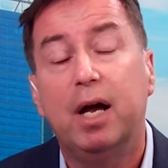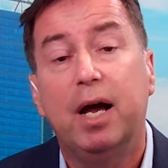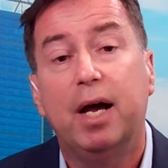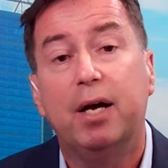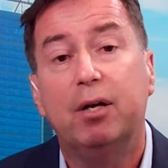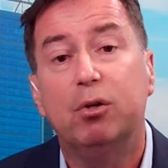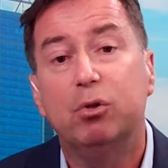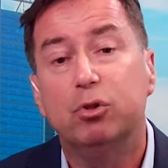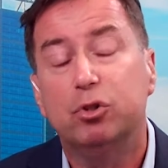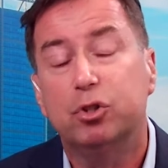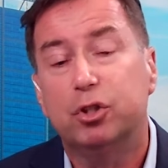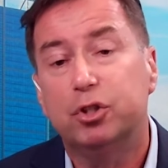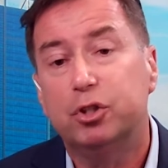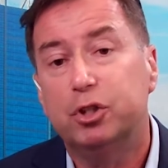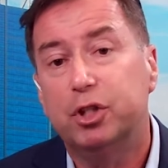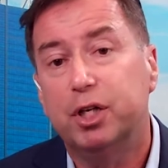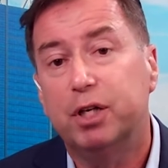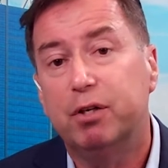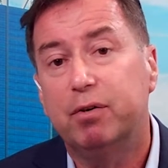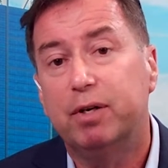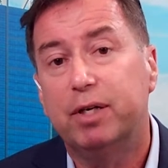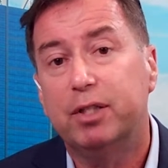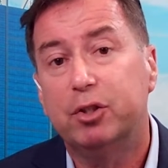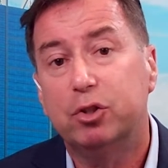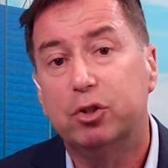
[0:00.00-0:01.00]
and also
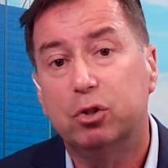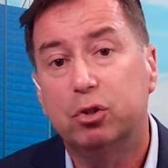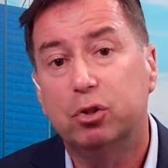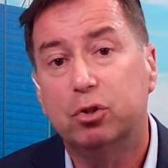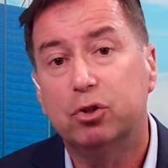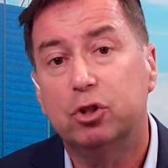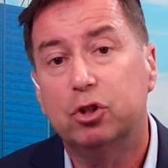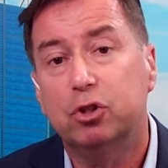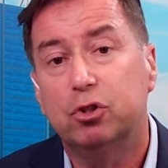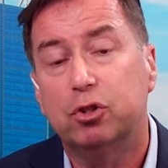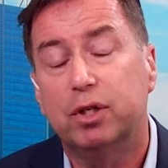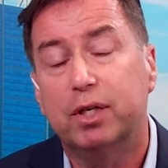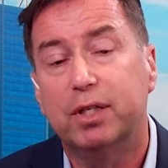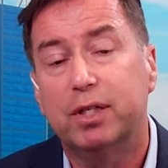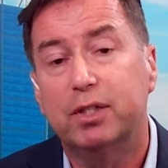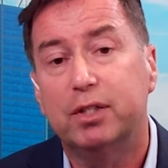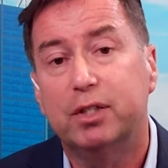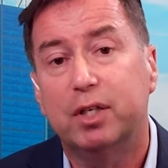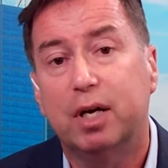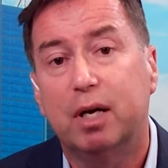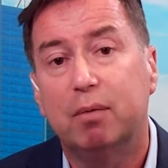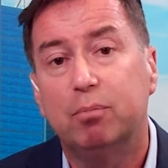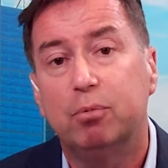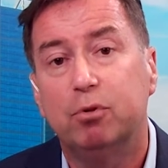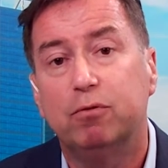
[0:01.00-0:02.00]
generates concentrate
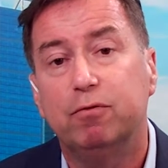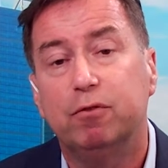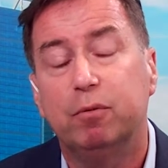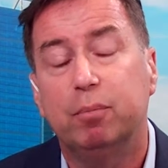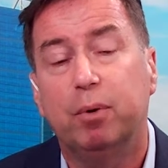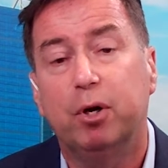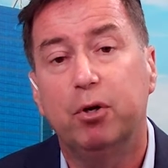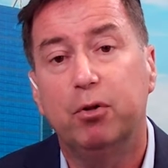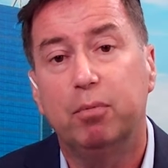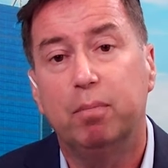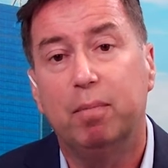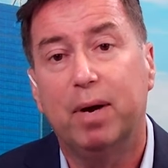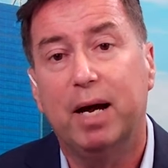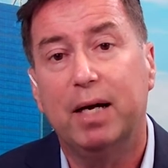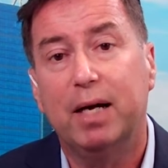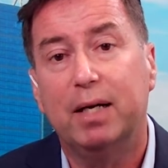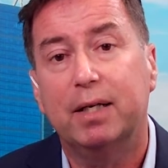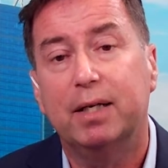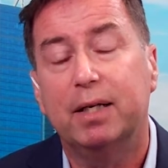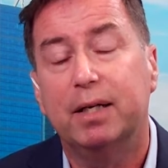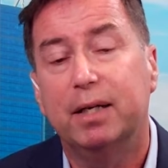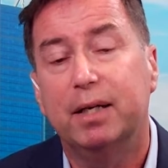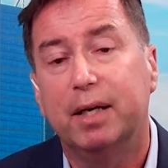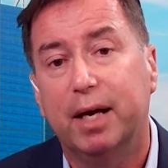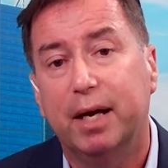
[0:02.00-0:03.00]
sample for both
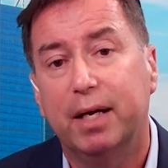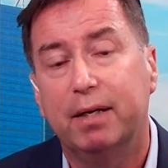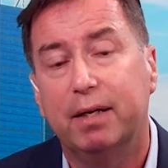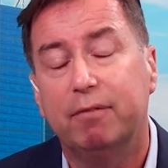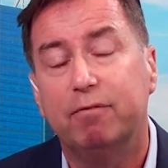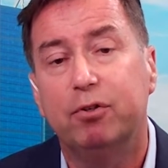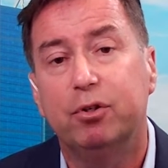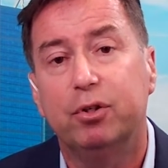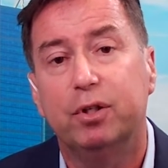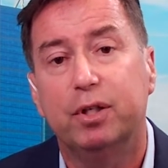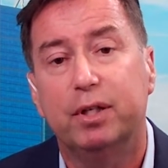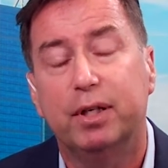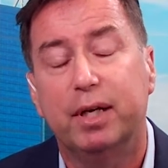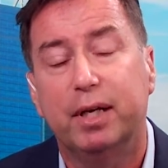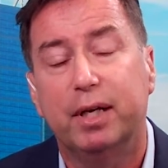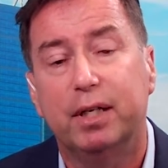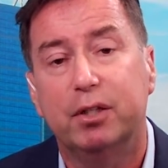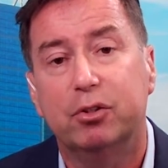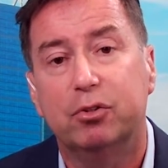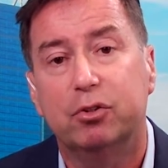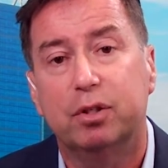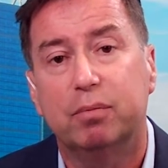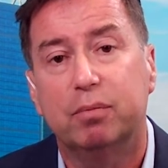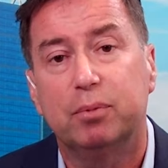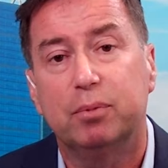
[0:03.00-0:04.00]
marketing and further
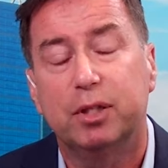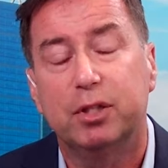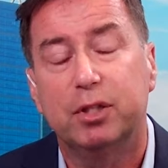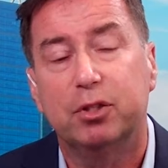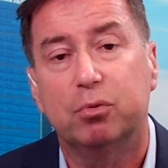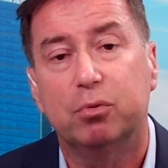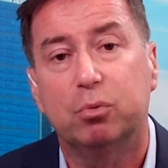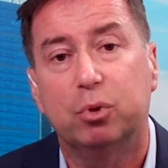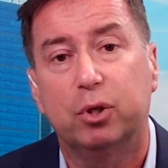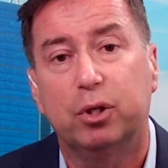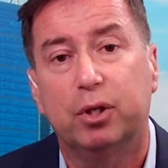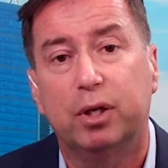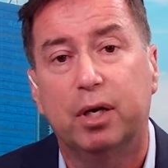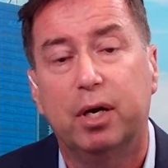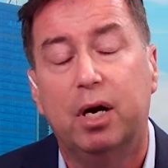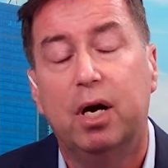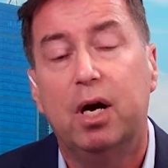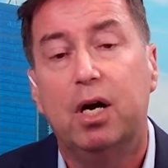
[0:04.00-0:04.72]
downstream test work.